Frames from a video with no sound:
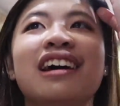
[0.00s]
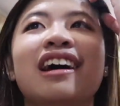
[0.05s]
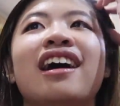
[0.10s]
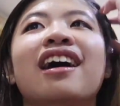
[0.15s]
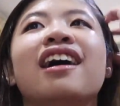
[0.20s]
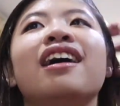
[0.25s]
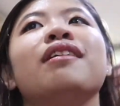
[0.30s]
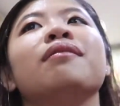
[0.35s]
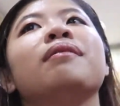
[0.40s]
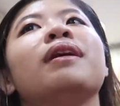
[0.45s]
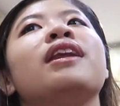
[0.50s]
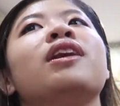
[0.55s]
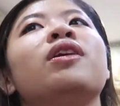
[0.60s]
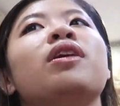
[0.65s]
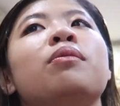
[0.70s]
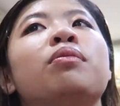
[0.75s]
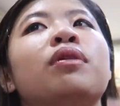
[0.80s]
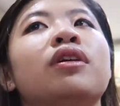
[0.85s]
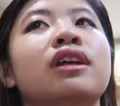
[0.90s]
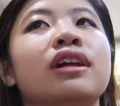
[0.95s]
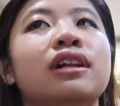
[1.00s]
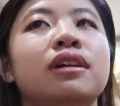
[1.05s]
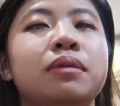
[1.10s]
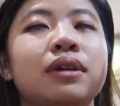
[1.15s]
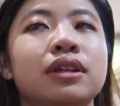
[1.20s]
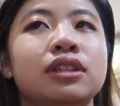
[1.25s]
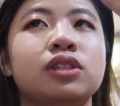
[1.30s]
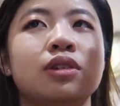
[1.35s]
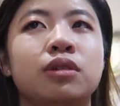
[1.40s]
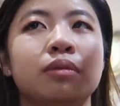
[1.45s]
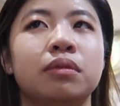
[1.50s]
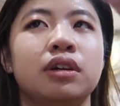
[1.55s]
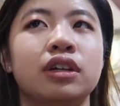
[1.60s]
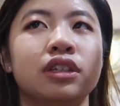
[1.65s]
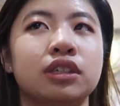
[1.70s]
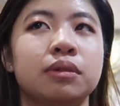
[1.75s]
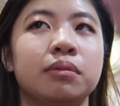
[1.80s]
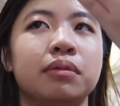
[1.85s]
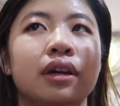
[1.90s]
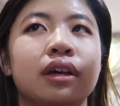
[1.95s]
I know I put a little bit too
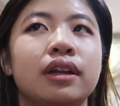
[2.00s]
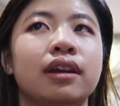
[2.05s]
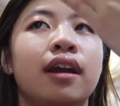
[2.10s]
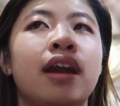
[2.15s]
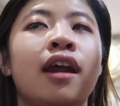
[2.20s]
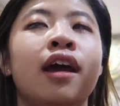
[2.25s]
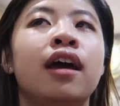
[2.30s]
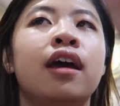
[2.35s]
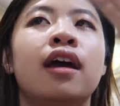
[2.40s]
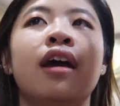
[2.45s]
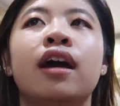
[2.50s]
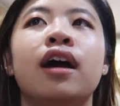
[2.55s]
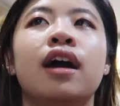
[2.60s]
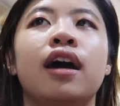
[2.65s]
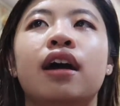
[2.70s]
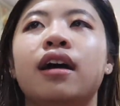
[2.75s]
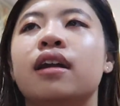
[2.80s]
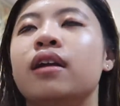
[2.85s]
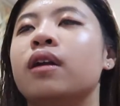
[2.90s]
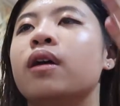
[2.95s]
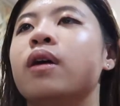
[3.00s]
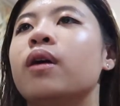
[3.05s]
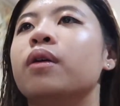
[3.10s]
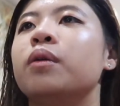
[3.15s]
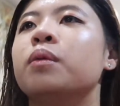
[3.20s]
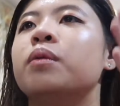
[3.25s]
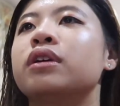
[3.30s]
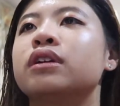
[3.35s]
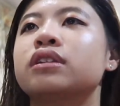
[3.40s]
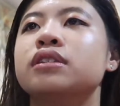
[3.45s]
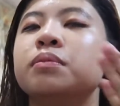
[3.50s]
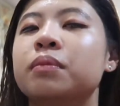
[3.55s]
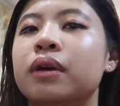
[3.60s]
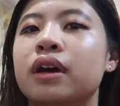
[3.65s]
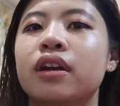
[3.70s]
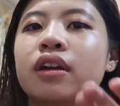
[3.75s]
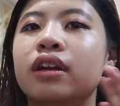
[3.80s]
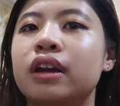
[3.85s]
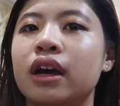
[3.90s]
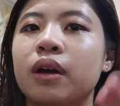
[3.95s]
much, but I don't know, it works
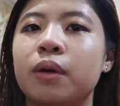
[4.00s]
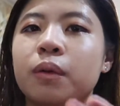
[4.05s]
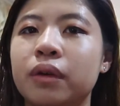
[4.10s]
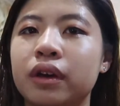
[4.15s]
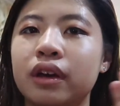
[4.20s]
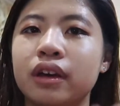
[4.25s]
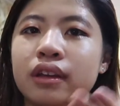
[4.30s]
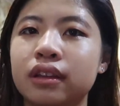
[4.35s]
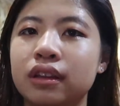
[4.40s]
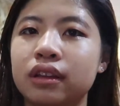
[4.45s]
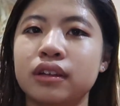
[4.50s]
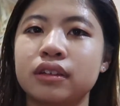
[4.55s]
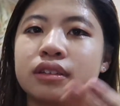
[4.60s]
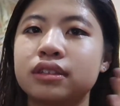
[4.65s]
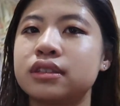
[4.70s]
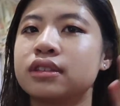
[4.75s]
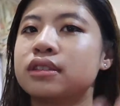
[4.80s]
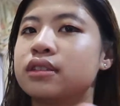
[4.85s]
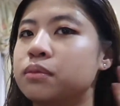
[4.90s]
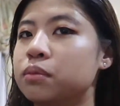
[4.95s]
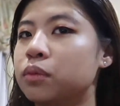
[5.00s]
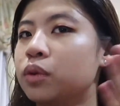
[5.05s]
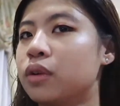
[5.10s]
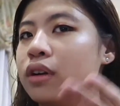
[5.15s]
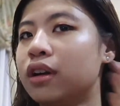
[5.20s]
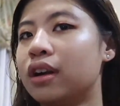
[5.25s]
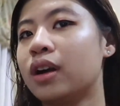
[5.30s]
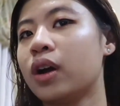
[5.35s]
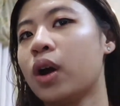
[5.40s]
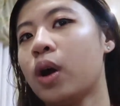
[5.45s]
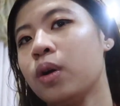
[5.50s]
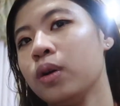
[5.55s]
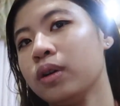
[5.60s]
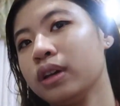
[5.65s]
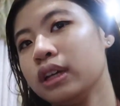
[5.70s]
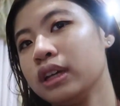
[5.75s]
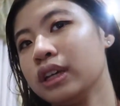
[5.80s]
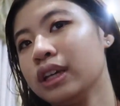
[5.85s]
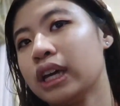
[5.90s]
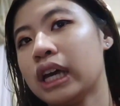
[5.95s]
better that way. It looks more
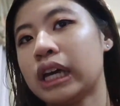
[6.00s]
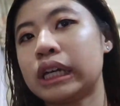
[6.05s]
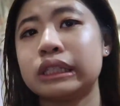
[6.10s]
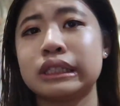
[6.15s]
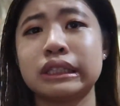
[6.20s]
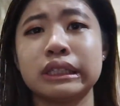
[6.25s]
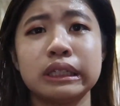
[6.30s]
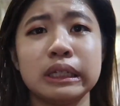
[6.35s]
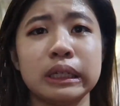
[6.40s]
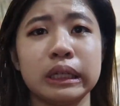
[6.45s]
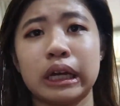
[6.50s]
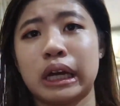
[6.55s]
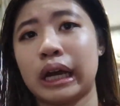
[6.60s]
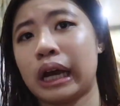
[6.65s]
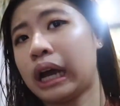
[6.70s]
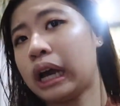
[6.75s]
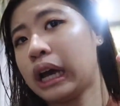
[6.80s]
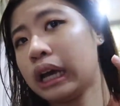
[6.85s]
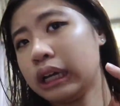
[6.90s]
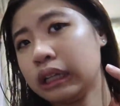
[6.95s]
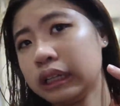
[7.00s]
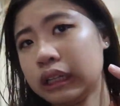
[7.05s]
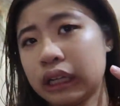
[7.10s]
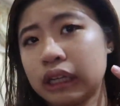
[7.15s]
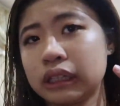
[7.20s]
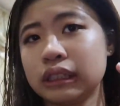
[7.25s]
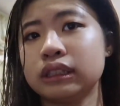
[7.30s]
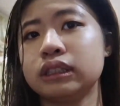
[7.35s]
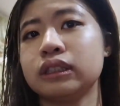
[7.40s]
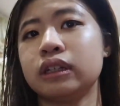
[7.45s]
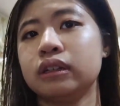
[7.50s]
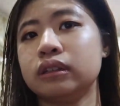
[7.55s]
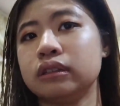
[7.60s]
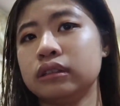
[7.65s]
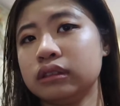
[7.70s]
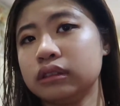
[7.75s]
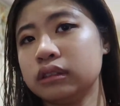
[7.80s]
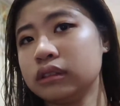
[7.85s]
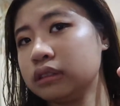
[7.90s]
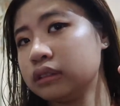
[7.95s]
okay. You guys see a highlight
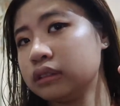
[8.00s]
though.